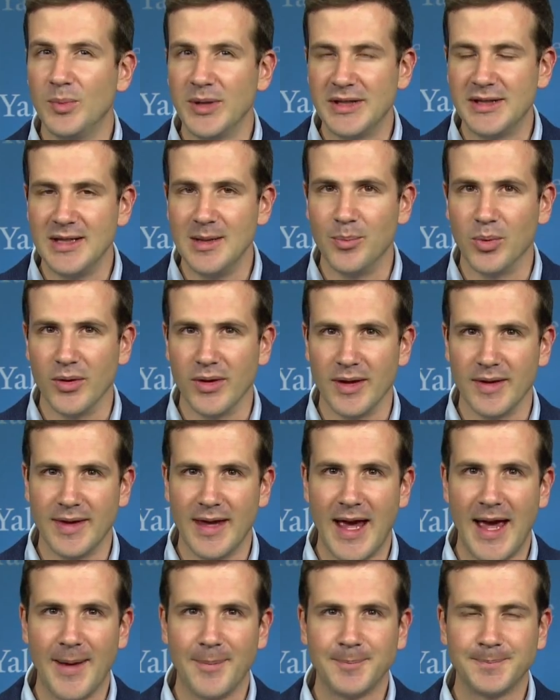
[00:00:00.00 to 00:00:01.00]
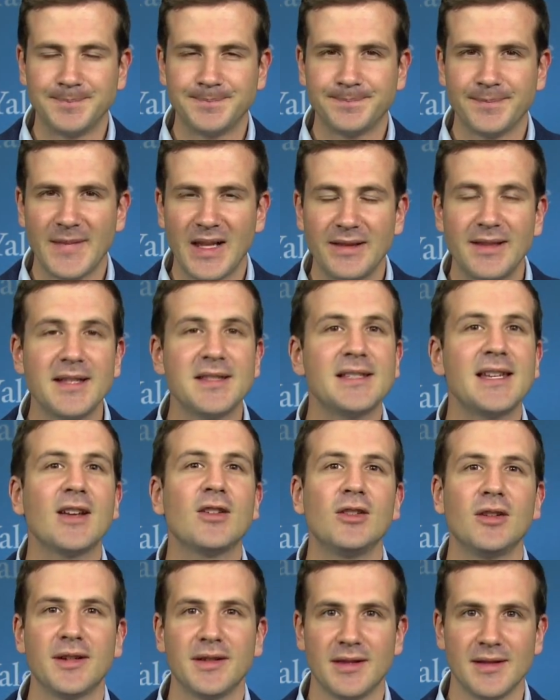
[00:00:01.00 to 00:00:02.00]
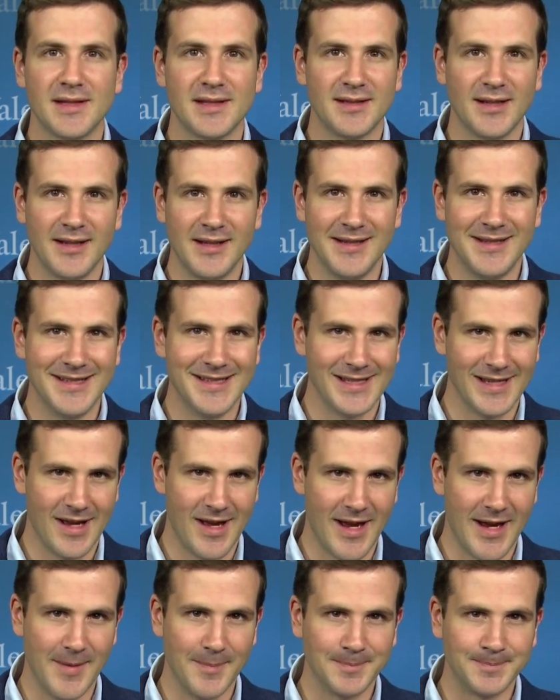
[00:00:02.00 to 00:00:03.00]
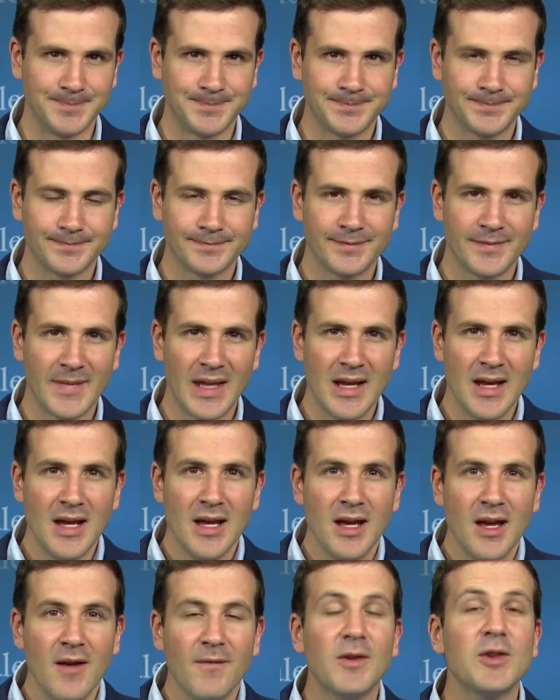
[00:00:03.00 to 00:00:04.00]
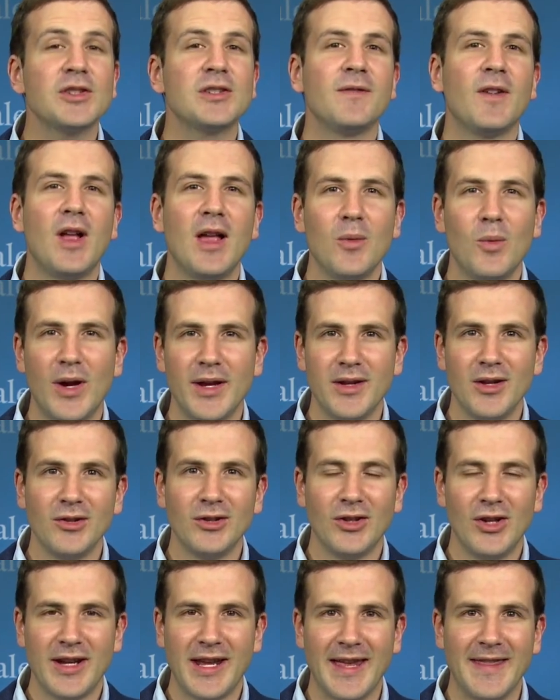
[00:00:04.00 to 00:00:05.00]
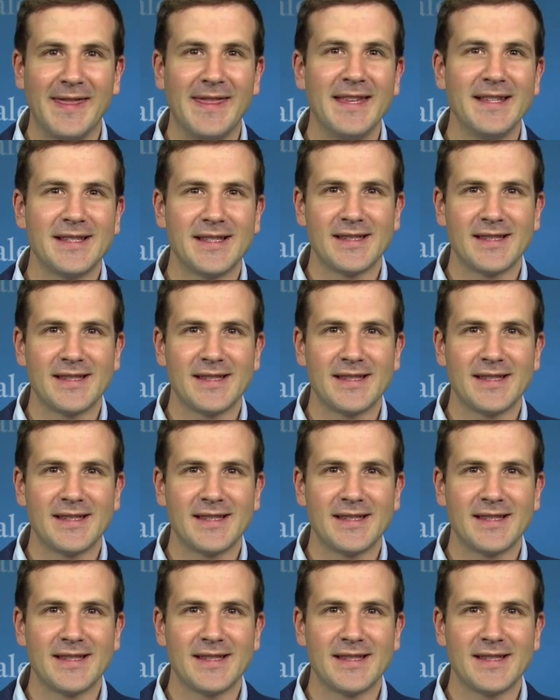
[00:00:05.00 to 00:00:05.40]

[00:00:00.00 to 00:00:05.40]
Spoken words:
bit deeper than that. Let's take a look at the study design. First of all, I want you to look at this